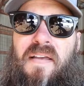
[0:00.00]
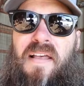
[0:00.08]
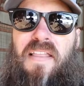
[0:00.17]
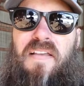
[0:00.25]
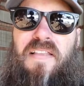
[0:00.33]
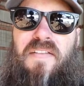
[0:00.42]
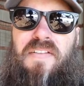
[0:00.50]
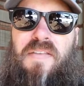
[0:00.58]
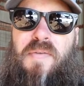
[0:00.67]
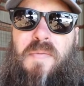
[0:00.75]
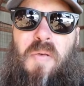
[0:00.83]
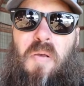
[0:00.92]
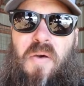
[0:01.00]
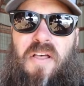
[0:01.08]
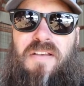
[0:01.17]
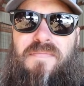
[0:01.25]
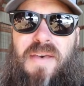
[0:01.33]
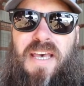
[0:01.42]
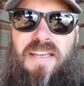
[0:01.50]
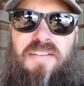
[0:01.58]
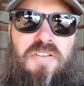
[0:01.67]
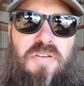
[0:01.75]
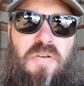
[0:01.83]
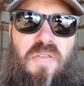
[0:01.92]
Hello, lovely people. Welcome back
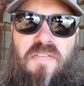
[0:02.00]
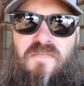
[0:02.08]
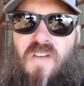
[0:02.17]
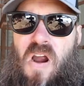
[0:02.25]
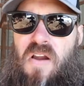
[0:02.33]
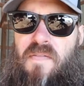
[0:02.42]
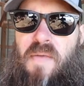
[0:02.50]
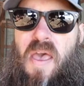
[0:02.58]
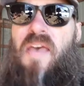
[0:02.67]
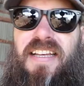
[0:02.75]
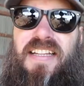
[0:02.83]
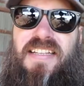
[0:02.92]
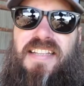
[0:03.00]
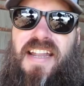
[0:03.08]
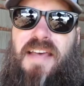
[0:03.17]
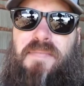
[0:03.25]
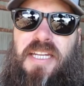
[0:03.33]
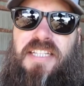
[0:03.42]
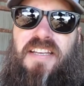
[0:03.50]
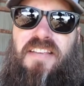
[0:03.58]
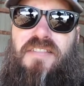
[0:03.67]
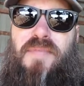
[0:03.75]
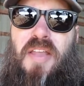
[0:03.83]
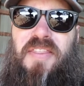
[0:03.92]
to the farm. Today I'm going to tell
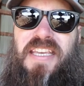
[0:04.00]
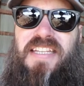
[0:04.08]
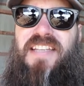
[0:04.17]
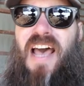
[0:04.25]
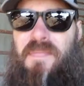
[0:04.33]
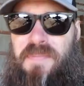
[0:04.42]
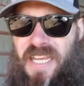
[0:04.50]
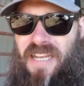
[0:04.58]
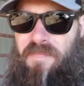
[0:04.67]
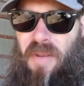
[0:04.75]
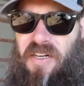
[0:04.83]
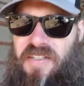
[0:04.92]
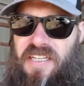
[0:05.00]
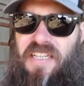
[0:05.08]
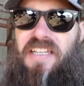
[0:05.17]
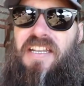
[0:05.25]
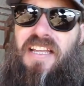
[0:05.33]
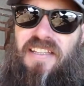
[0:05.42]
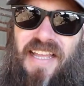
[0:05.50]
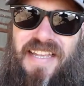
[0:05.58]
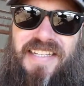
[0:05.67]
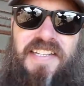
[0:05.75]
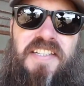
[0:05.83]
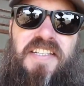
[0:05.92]
you about the top 10 embarrassing
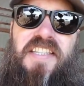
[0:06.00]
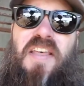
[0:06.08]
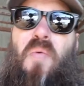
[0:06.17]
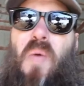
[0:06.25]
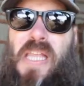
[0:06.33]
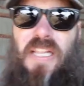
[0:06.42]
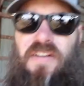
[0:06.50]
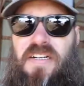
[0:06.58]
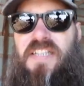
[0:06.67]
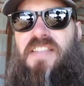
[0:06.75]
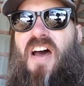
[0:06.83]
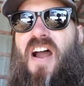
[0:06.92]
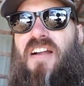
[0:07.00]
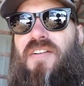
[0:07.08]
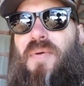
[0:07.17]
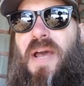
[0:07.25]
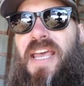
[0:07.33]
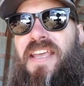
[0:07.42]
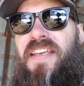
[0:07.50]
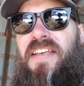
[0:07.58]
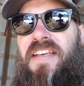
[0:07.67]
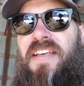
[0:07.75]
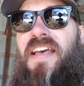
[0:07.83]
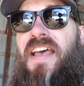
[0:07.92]
lessons that we learned the hard way
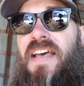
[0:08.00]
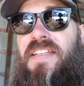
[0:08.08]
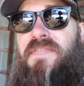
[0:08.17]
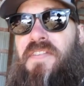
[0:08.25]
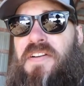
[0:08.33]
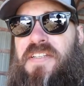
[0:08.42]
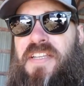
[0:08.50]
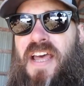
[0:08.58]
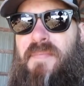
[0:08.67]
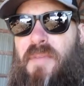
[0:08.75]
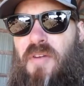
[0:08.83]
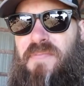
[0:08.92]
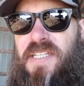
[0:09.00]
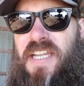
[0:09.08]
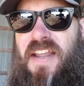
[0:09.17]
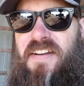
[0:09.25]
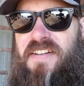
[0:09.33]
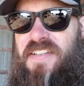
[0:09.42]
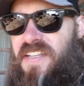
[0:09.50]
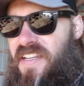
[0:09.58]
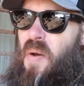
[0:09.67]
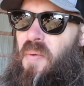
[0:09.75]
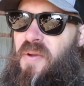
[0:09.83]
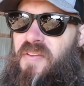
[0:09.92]
as first-time homesteaders.
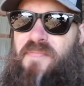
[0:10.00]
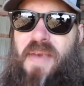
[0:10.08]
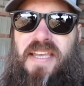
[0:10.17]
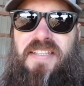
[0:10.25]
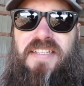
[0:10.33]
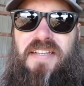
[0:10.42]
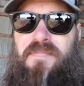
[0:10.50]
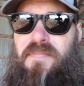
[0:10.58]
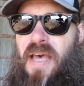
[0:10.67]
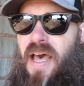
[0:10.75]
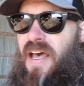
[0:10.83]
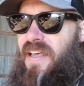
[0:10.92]
We've made some